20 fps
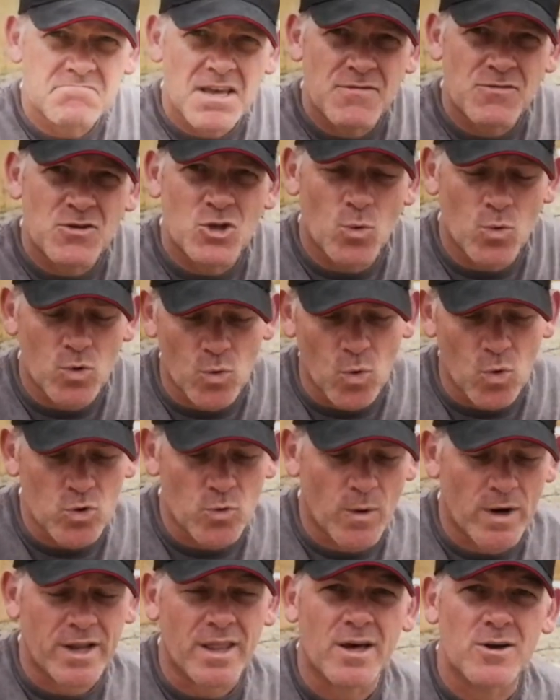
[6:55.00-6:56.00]
if you don't want to order
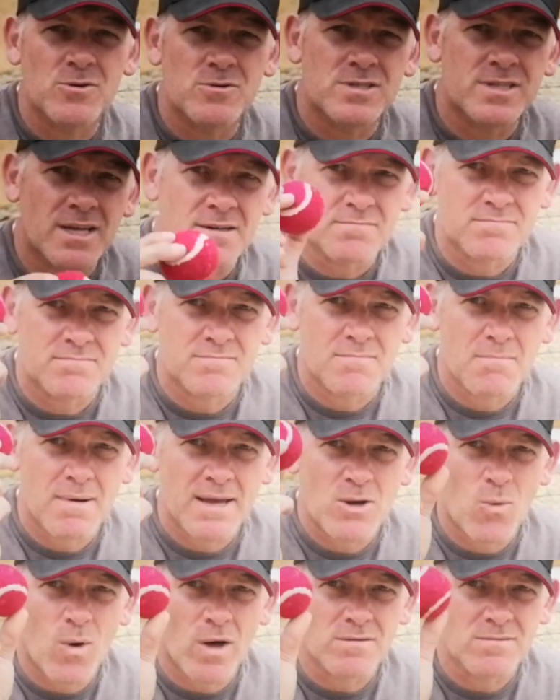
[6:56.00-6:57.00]
one of those, then
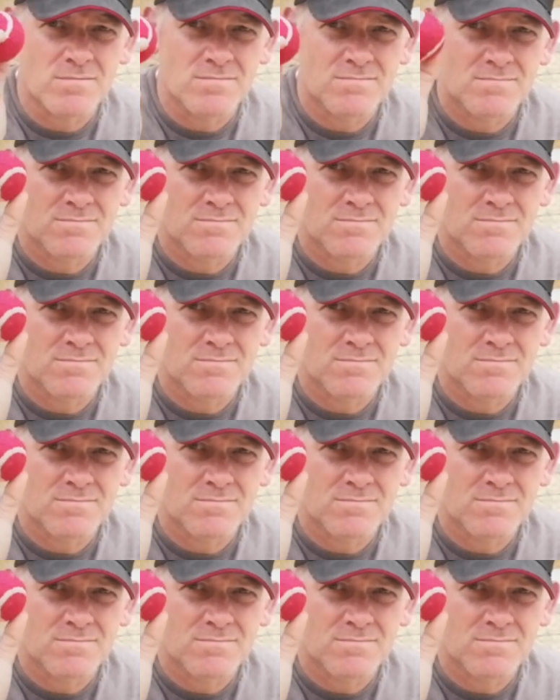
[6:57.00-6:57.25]
make one